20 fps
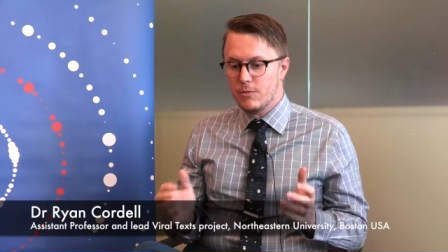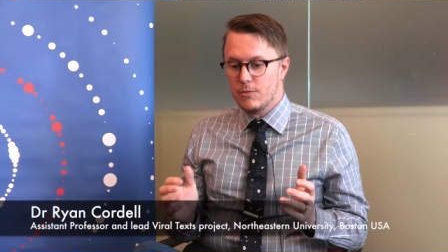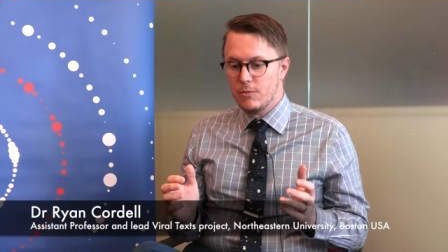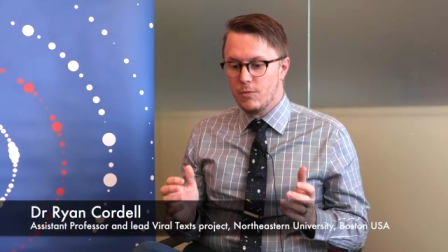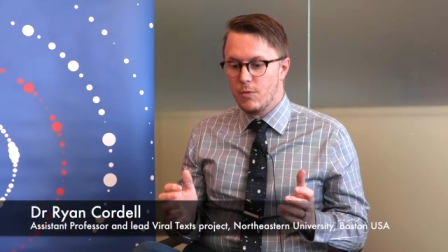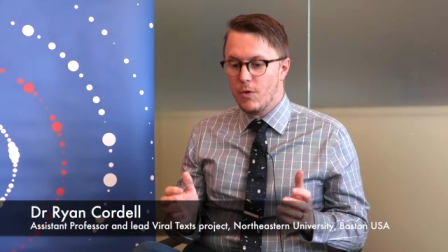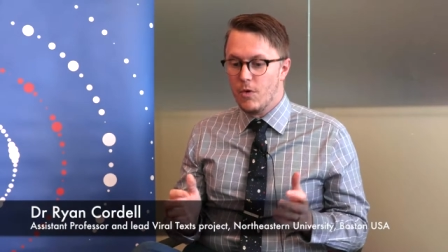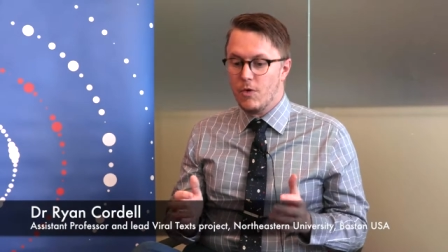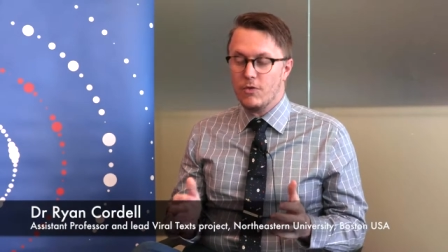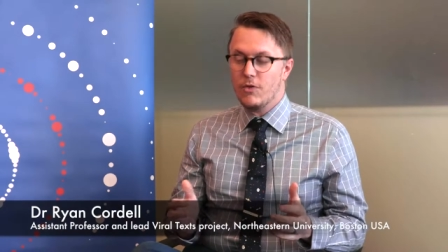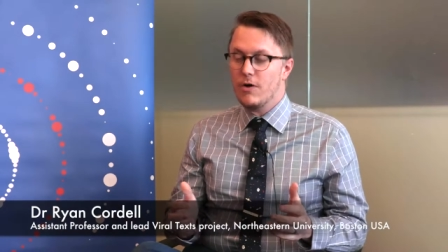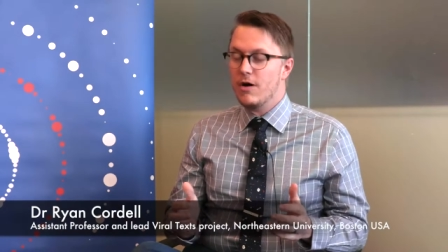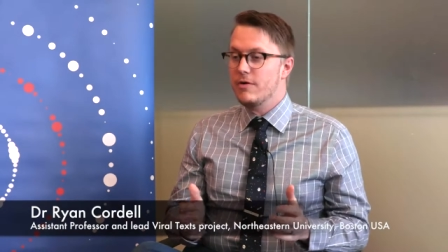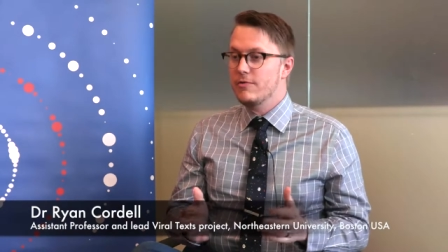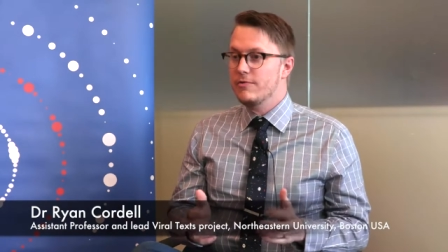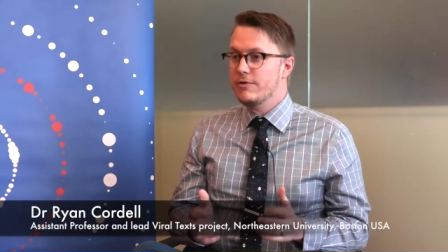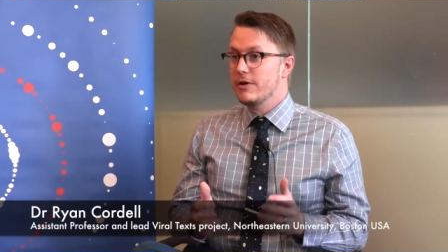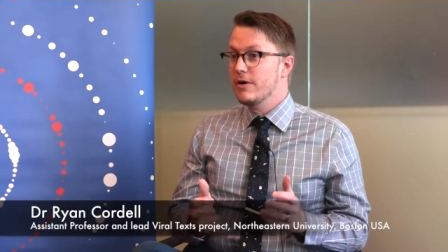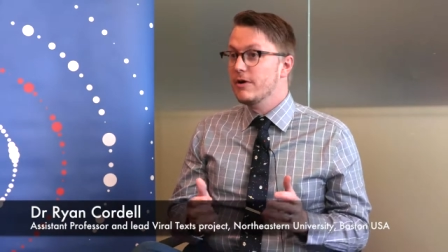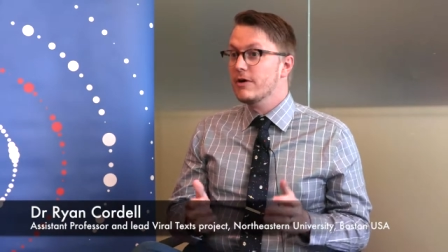walled
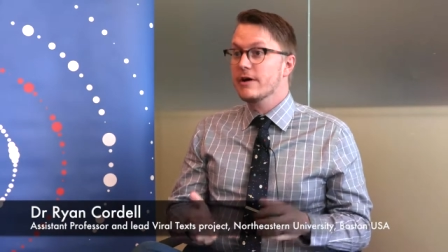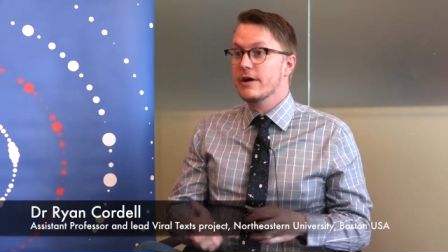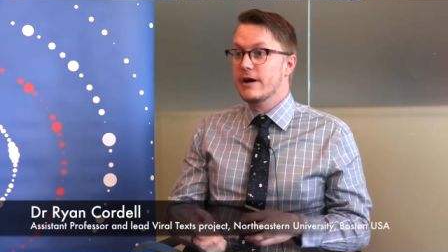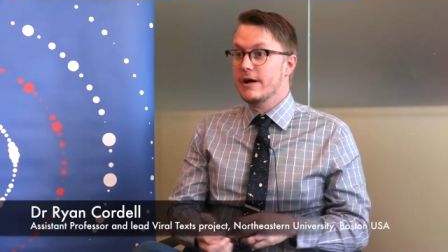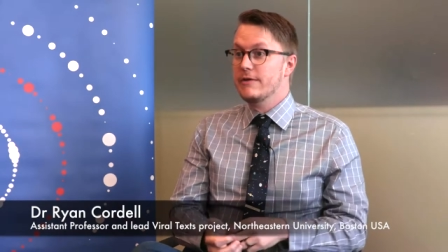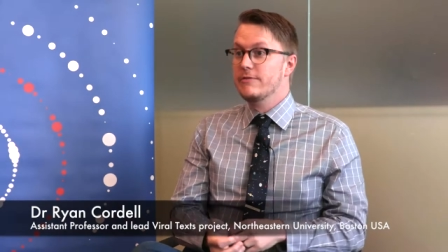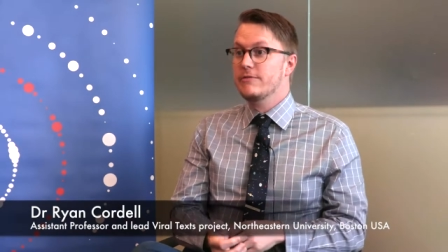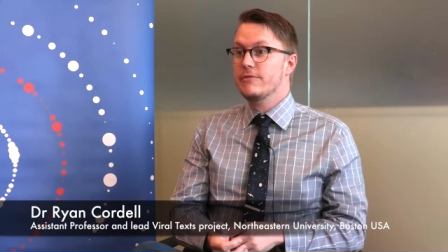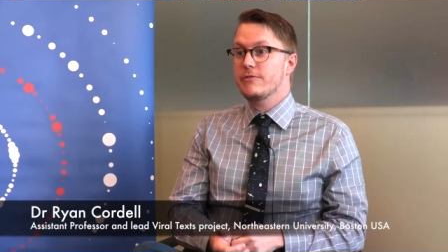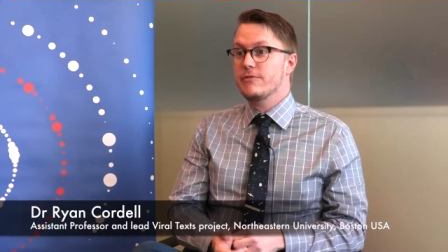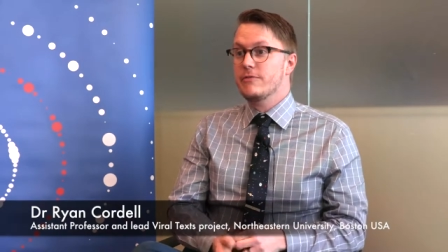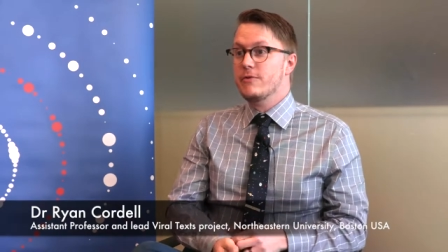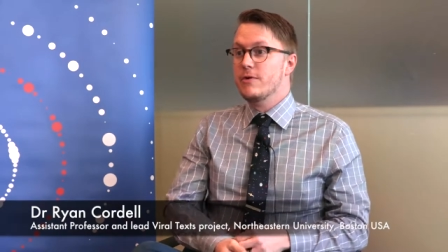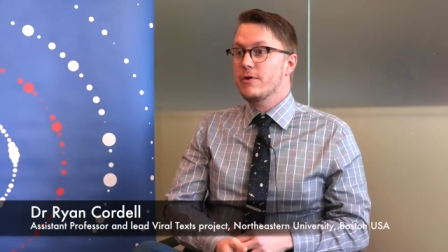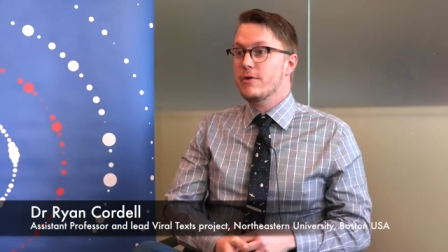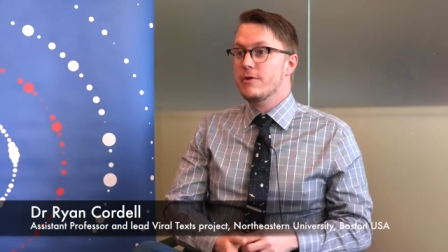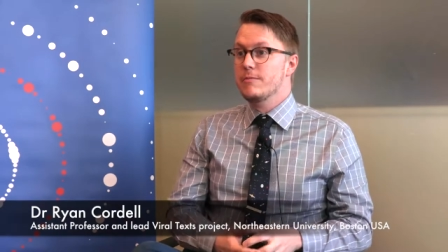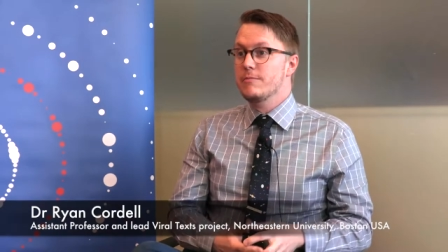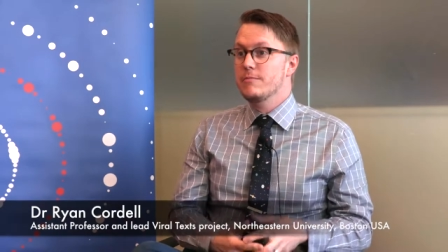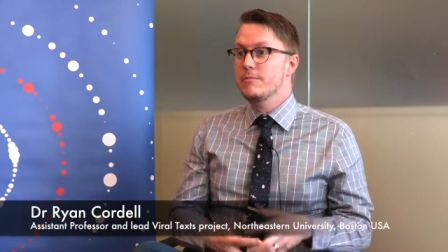off in archives
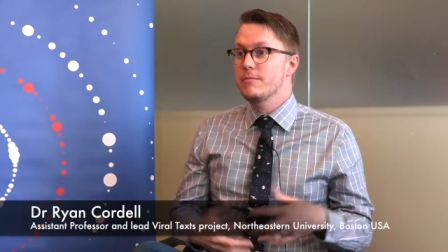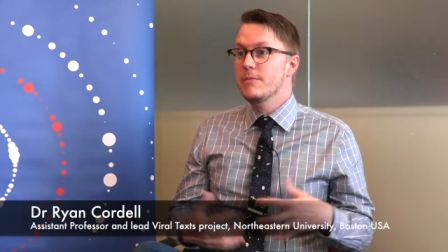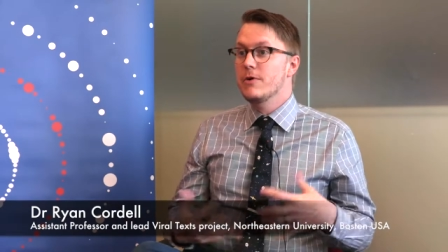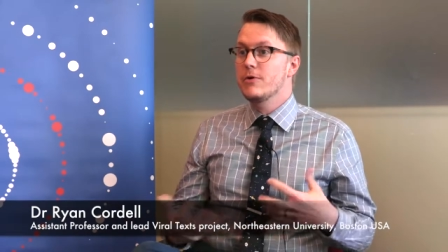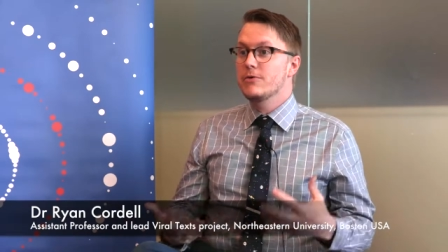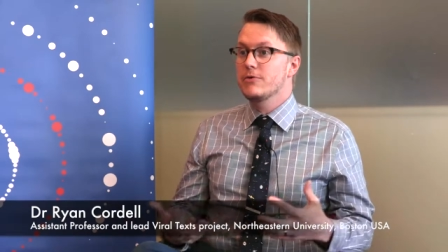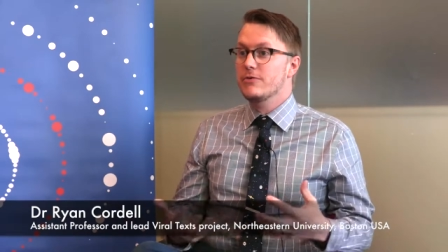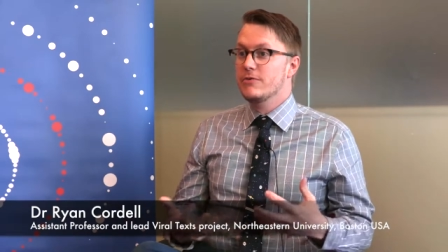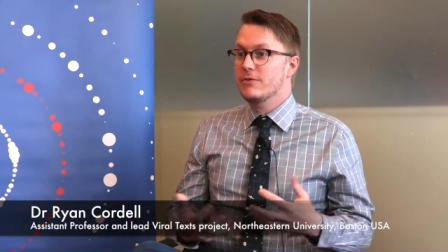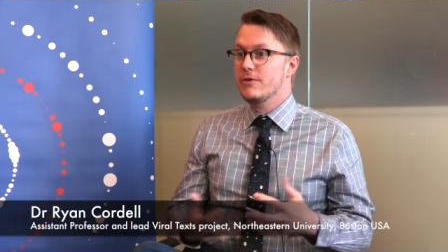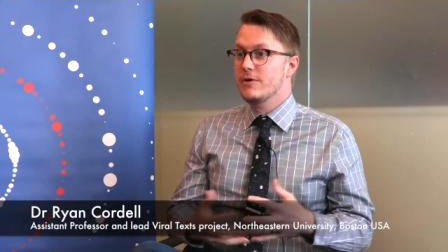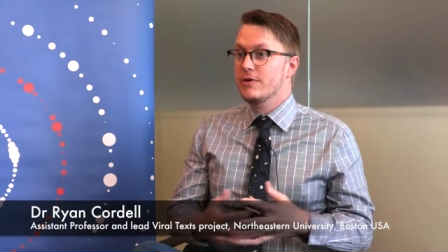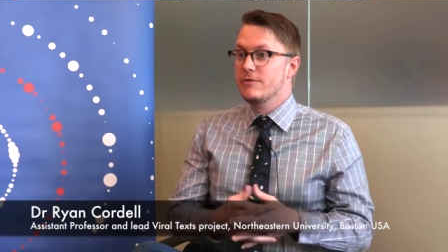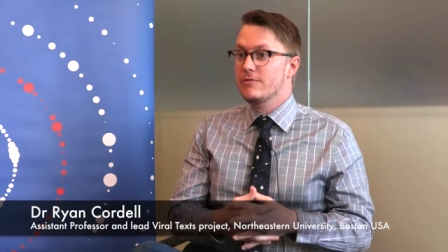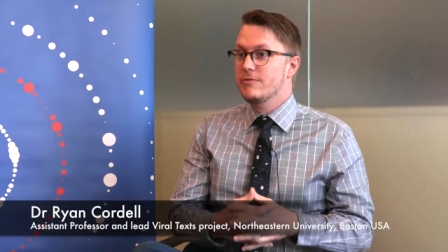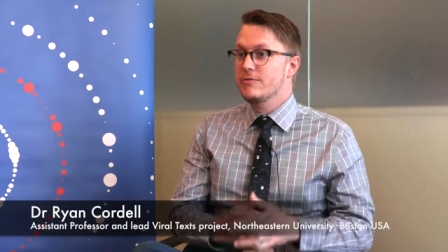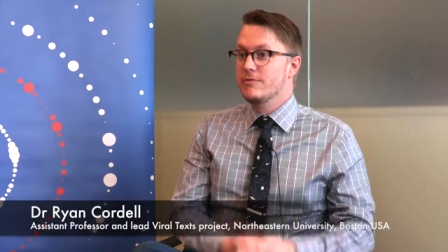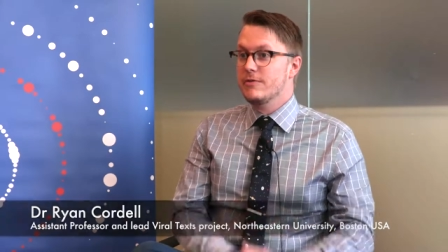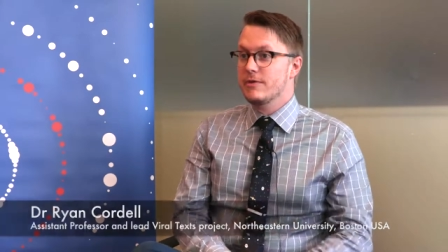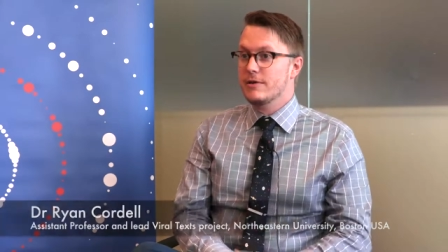for most
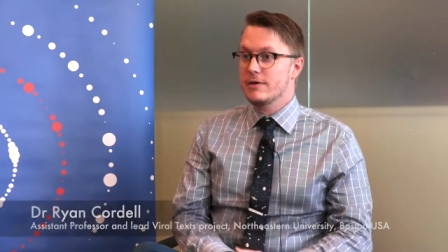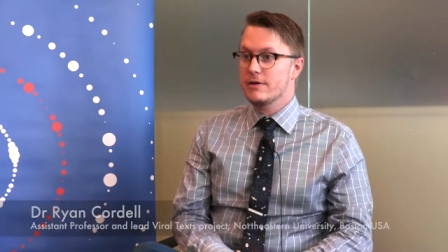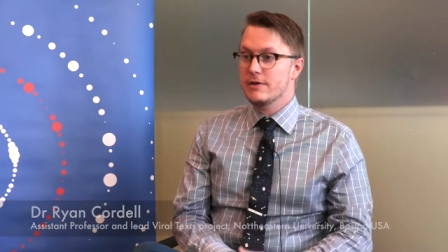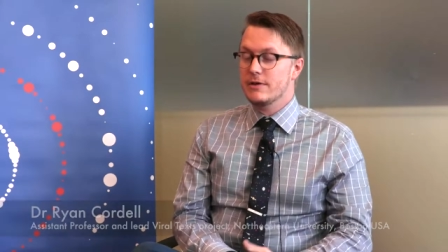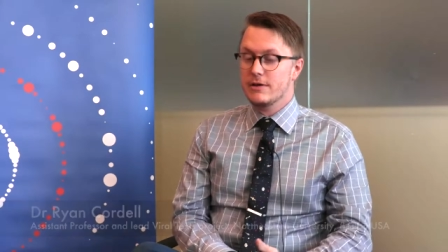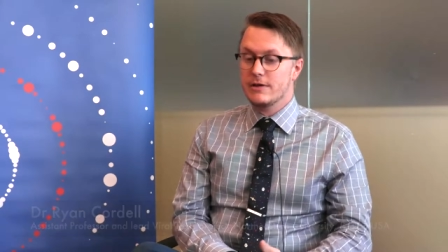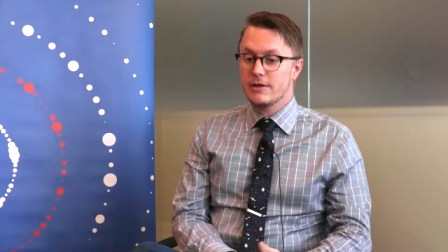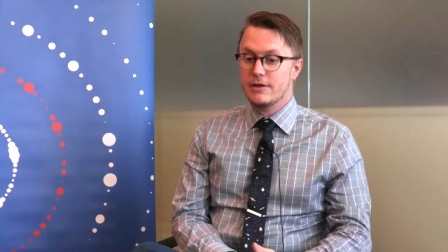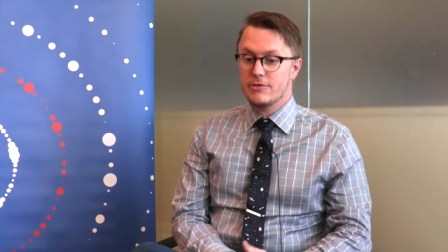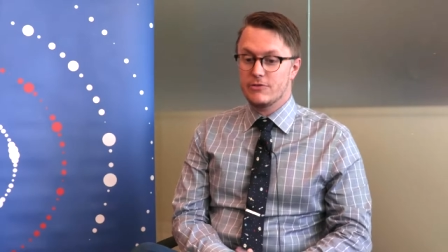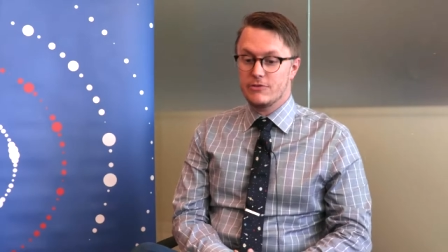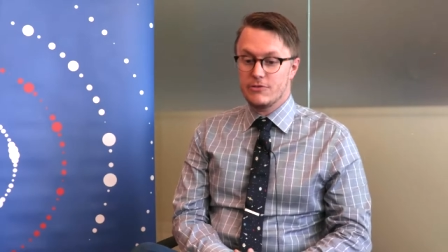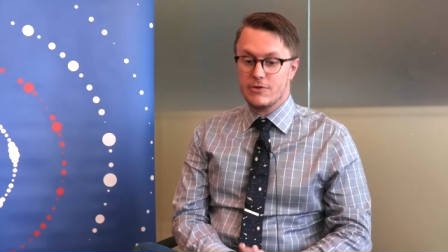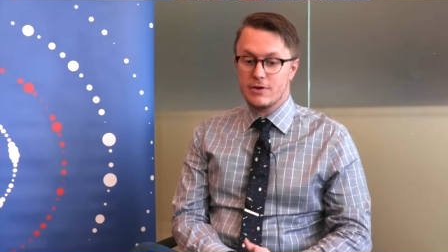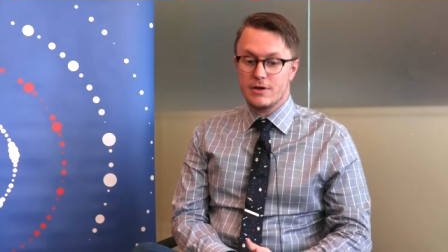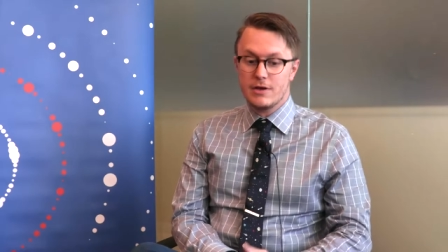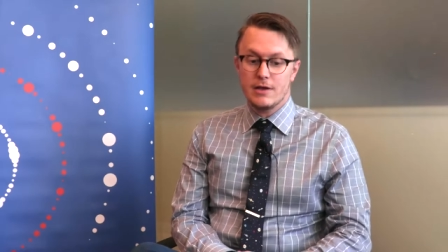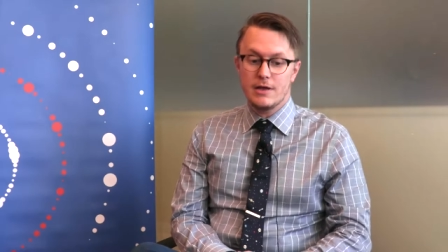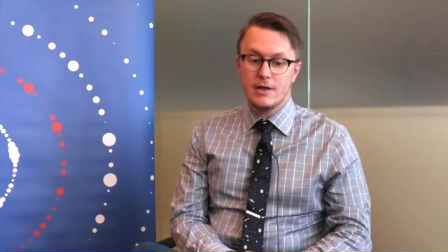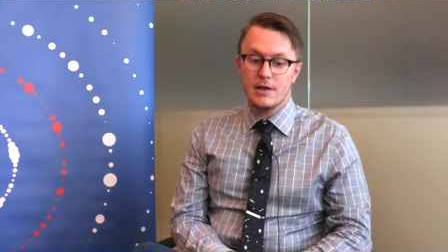of uh,
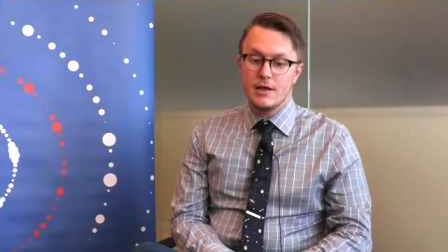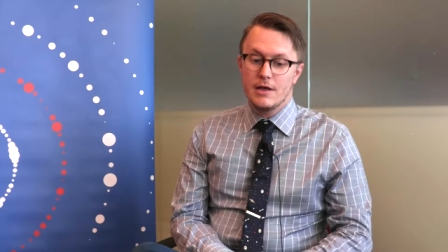history.